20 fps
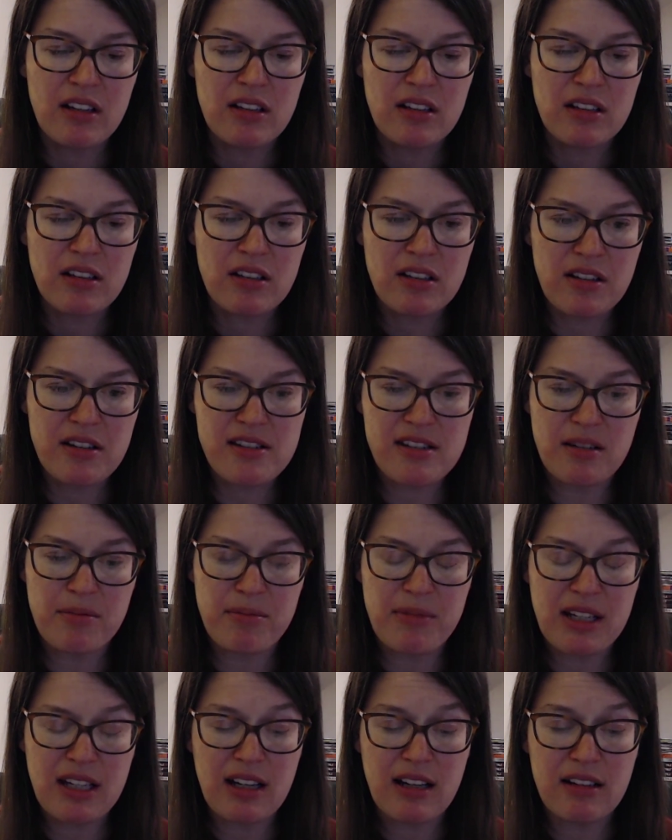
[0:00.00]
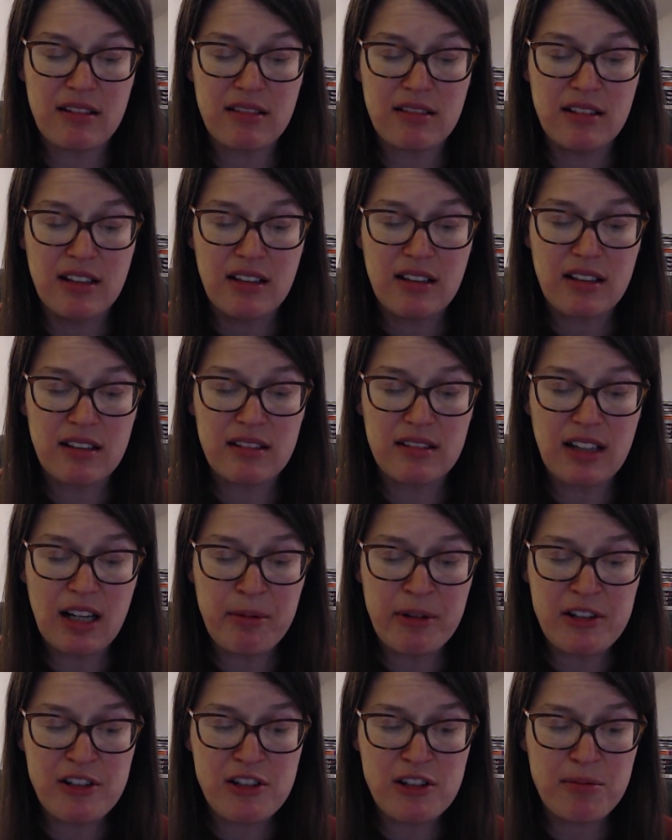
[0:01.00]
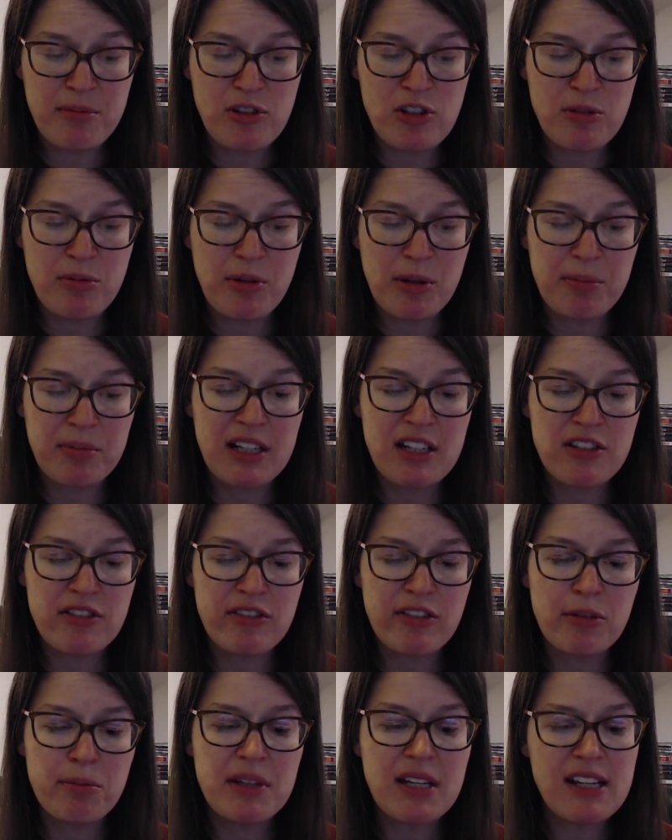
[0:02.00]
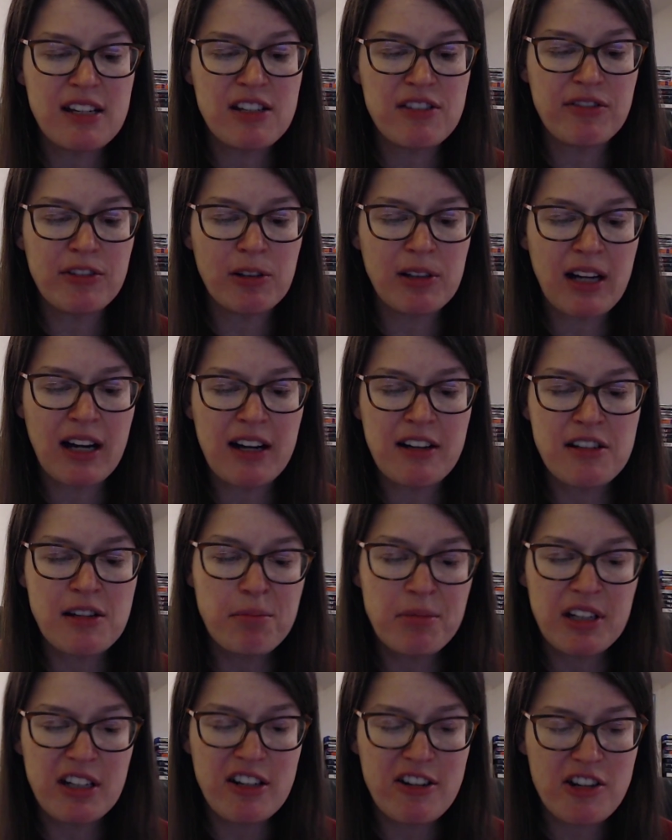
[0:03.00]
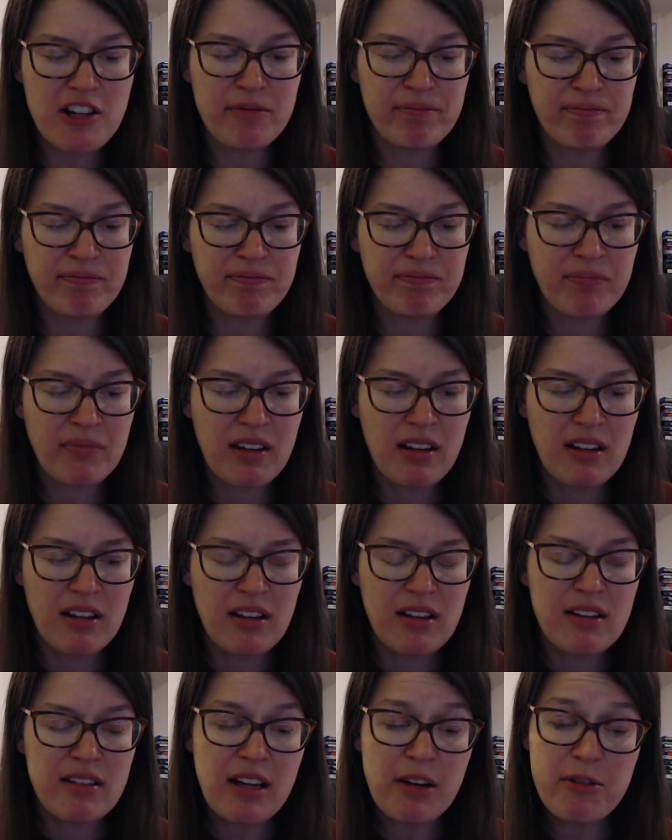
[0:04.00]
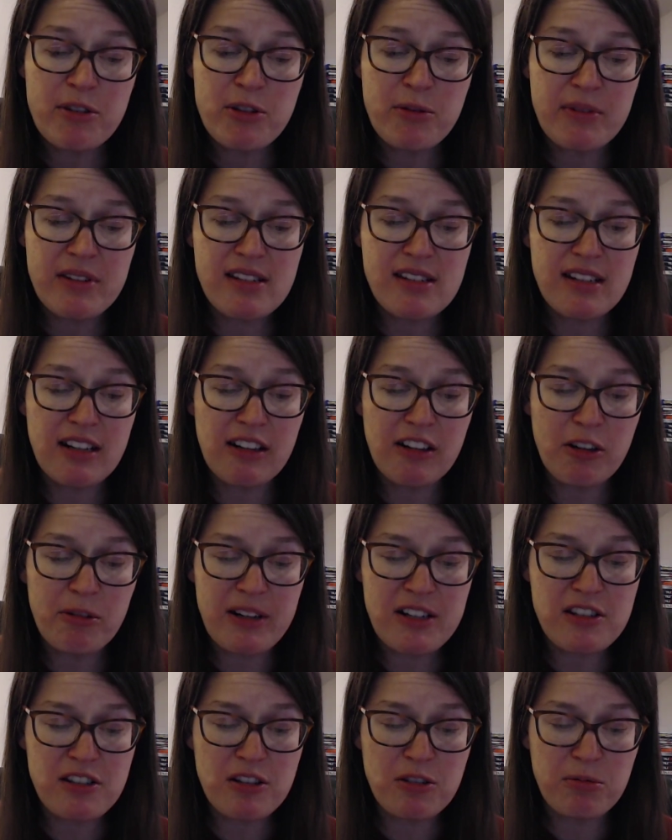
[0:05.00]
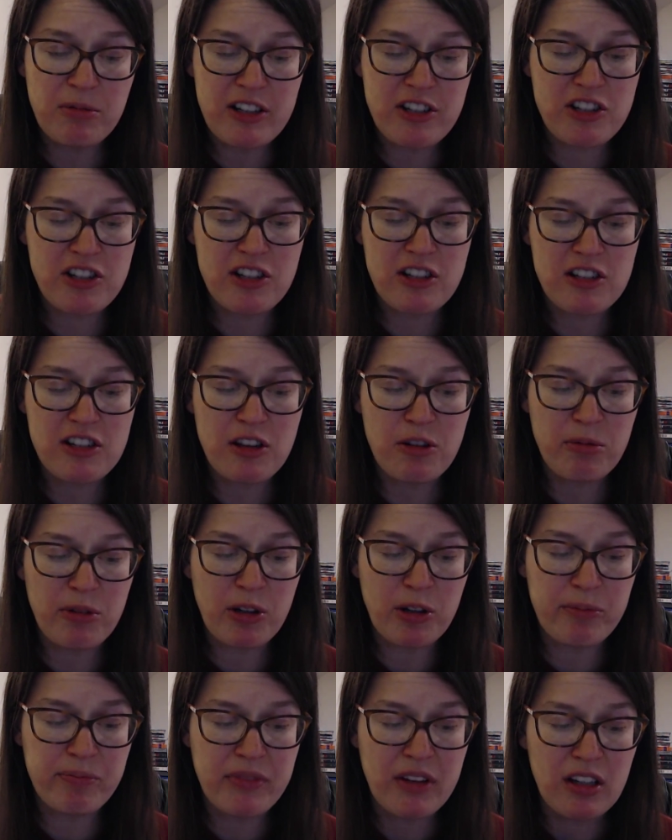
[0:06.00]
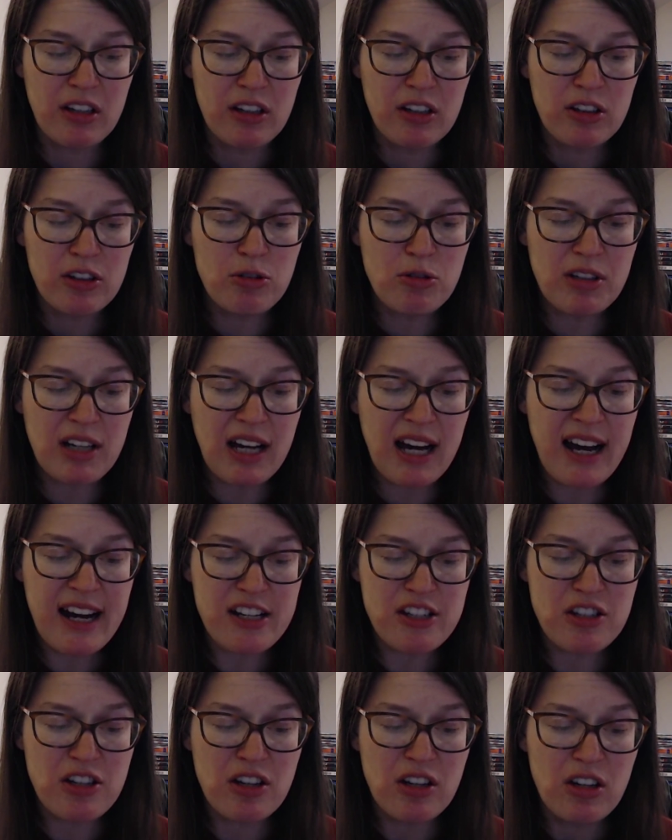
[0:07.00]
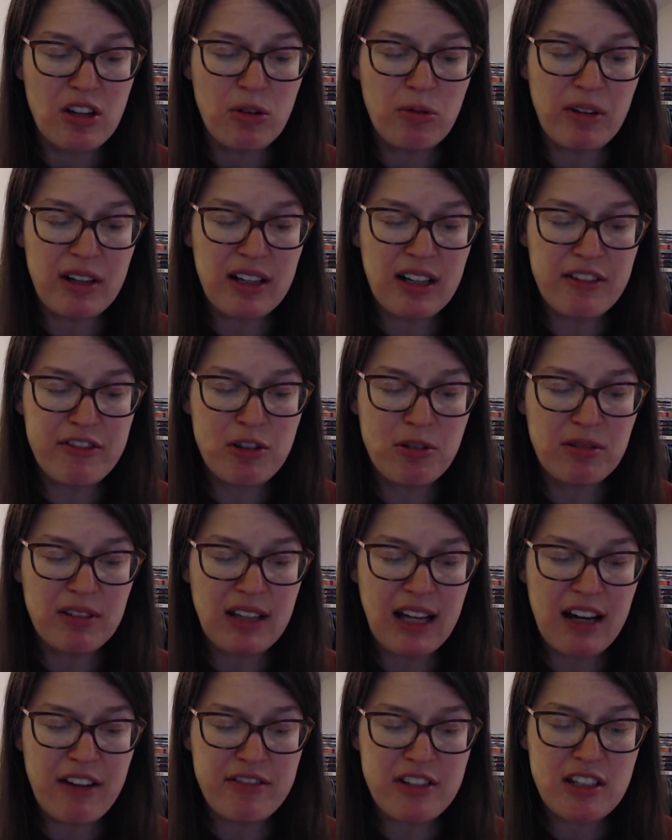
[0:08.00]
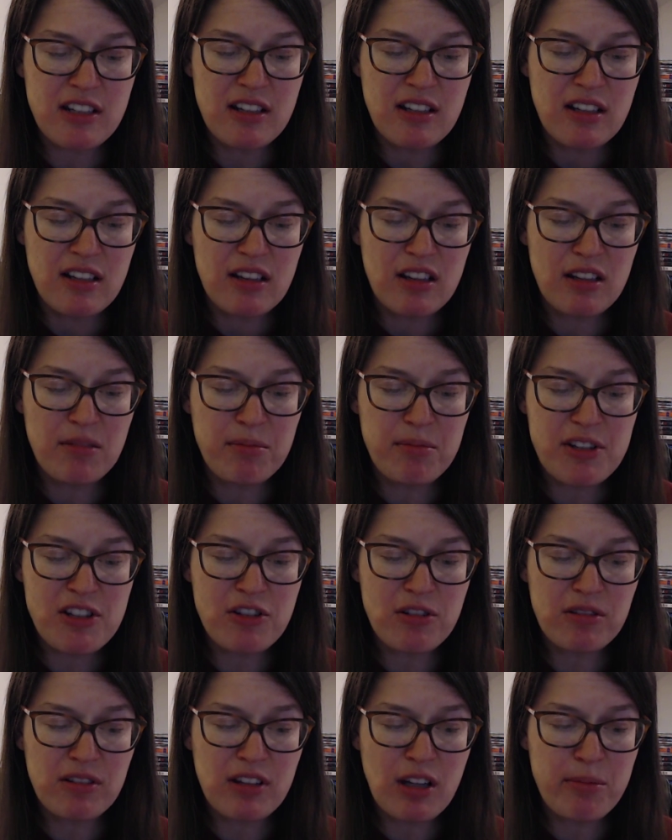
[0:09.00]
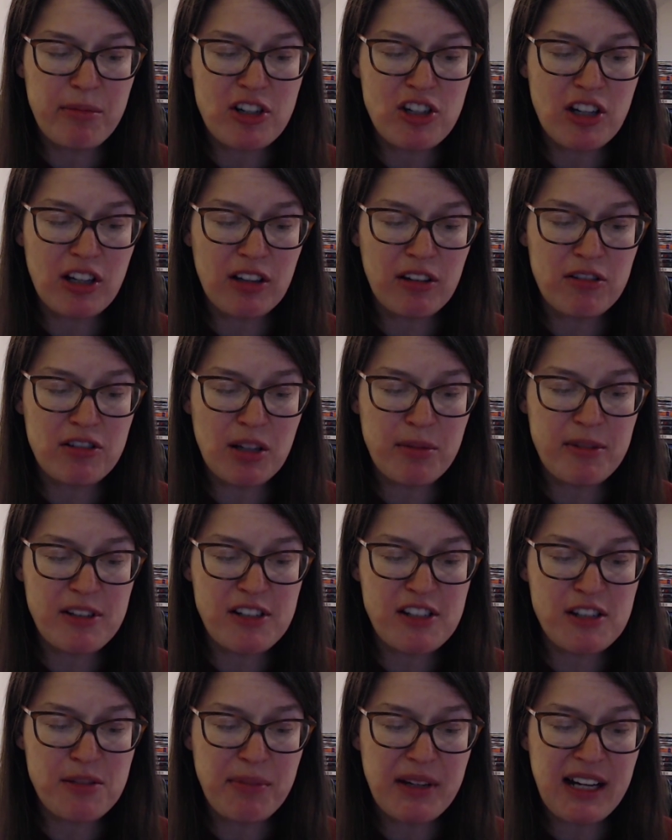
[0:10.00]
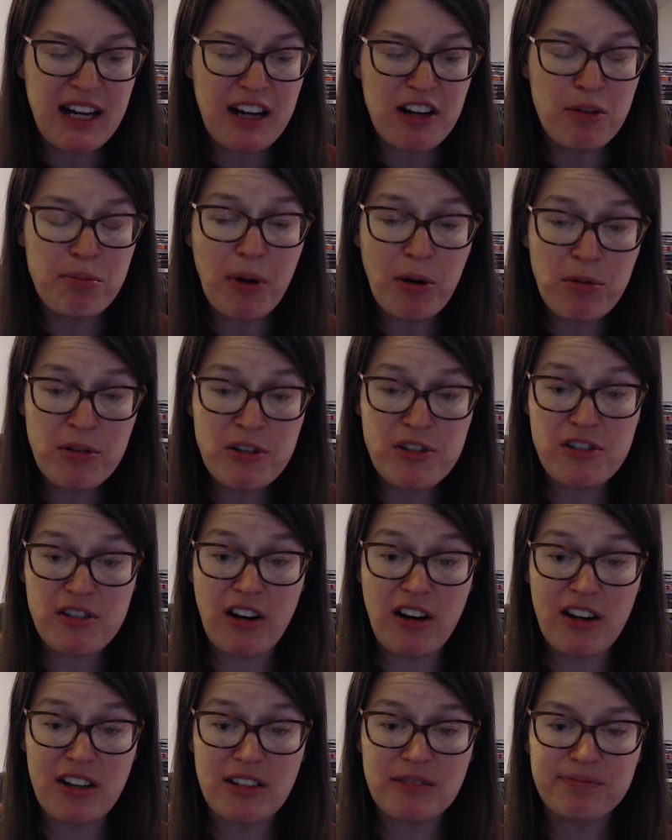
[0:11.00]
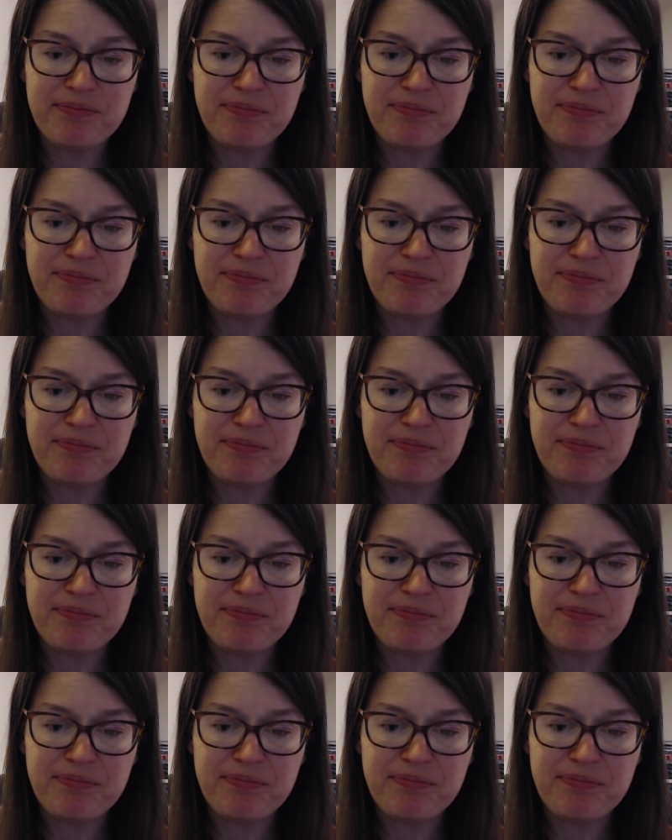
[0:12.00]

Good, said Miguel. The library is supposed to be a place for peaceful contemplation. That was when Sierra Russell rushed into the room. You guys, right after you left, the Mr. Lemoncello dummy spit out a bonus card.